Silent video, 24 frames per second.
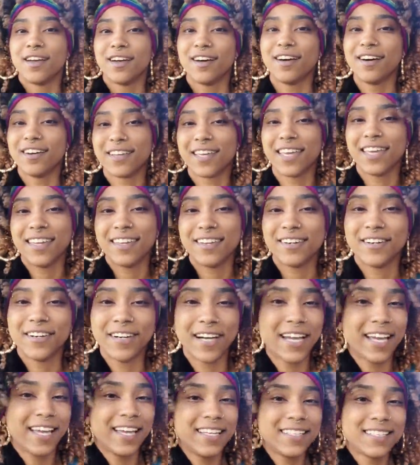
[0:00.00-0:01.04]
Okay, yo,
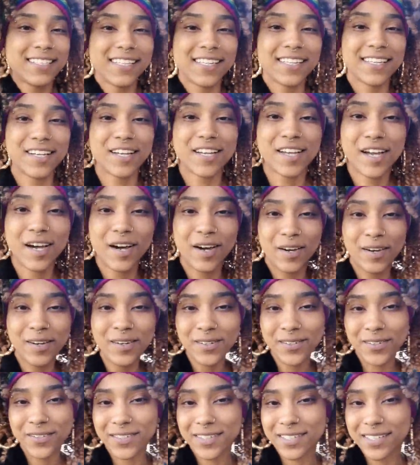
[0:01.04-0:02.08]
I had to get a
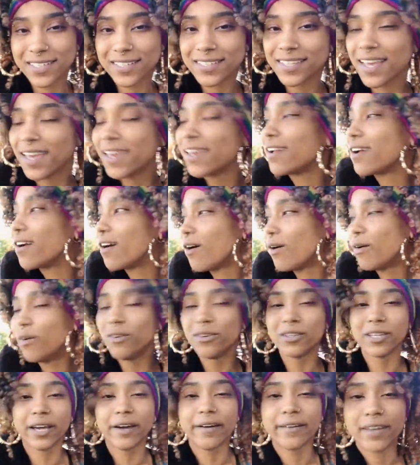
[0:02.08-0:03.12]
coat. It's like
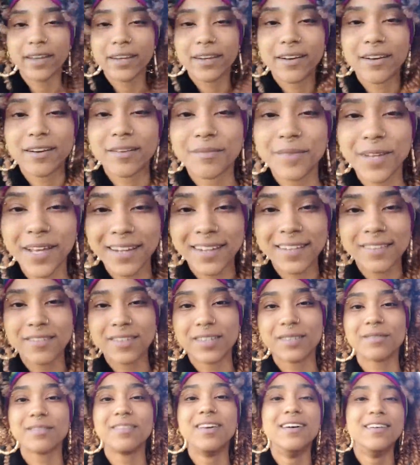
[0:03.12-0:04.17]
cold out here. I'm
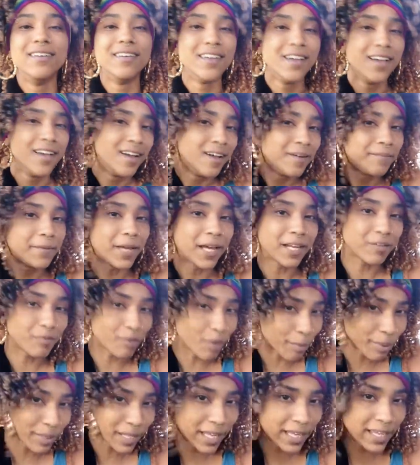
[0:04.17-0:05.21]
not
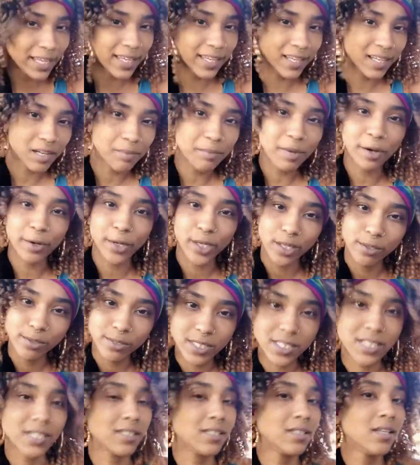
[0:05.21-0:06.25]
even playing. Come on,
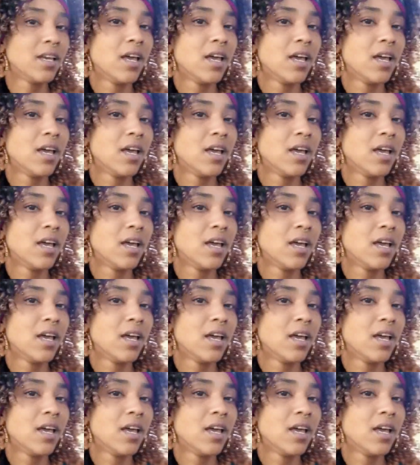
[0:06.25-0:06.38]
Houston.